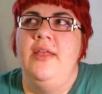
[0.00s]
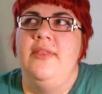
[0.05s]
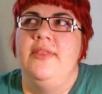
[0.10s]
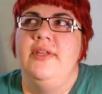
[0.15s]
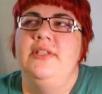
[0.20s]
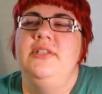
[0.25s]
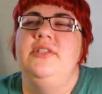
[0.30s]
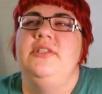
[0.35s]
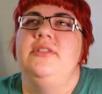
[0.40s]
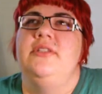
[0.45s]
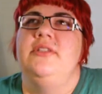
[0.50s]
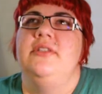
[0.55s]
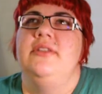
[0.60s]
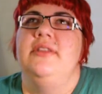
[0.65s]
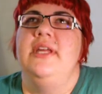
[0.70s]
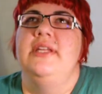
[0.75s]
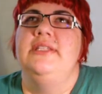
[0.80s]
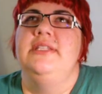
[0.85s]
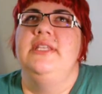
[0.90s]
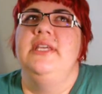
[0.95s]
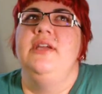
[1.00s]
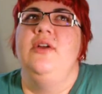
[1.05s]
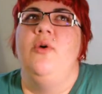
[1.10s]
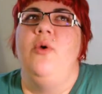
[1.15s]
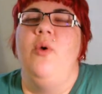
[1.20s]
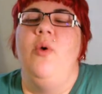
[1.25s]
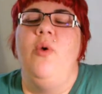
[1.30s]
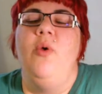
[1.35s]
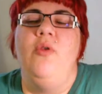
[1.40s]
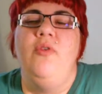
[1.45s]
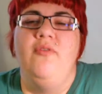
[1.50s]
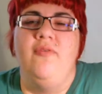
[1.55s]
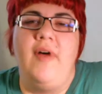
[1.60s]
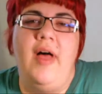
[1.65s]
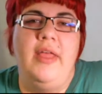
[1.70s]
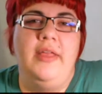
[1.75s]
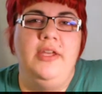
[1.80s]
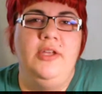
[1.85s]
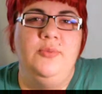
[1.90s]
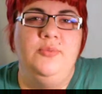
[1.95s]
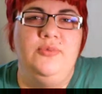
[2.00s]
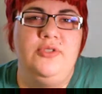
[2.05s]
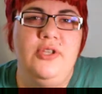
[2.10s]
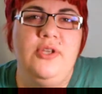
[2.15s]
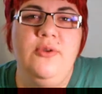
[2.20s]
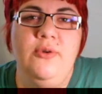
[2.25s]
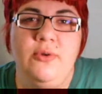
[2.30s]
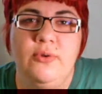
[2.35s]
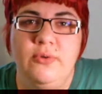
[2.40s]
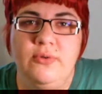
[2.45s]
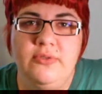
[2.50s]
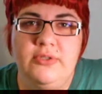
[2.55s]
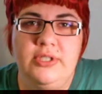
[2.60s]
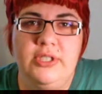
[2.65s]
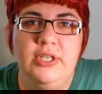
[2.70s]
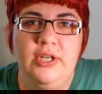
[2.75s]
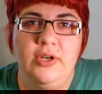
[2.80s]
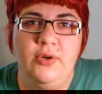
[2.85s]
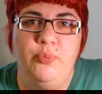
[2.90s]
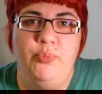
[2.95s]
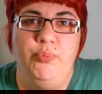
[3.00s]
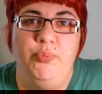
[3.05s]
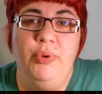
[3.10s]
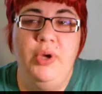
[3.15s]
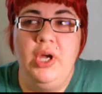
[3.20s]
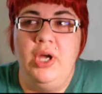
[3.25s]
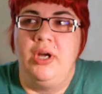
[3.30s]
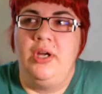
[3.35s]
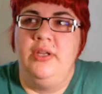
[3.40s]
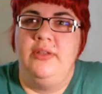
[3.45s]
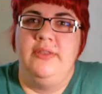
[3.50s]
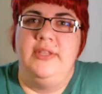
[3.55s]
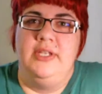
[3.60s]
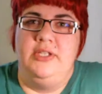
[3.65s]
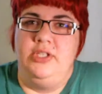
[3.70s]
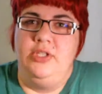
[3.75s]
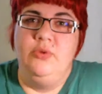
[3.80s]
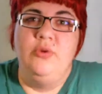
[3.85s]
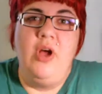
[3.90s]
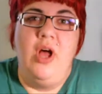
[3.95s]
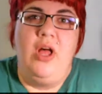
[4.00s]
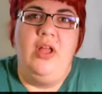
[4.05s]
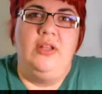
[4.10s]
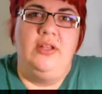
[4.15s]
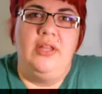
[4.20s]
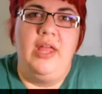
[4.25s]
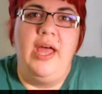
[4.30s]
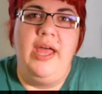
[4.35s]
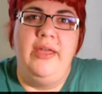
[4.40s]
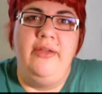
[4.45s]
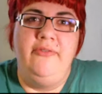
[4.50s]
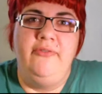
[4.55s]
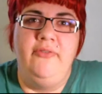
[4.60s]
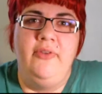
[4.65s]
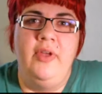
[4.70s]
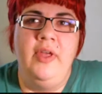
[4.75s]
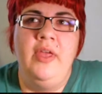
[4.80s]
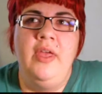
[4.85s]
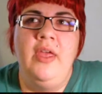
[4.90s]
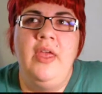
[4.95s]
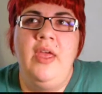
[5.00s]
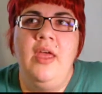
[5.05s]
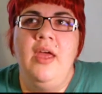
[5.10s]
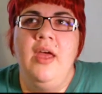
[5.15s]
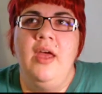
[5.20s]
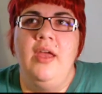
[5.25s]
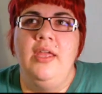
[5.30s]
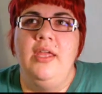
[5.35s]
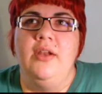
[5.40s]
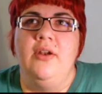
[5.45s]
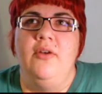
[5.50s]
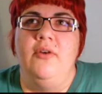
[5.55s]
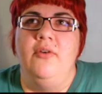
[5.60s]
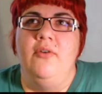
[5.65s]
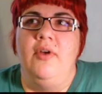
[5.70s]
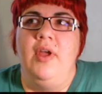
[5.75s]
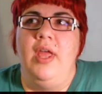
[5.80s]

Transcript: That's that's like a whole volume two to your book that you call life, you know.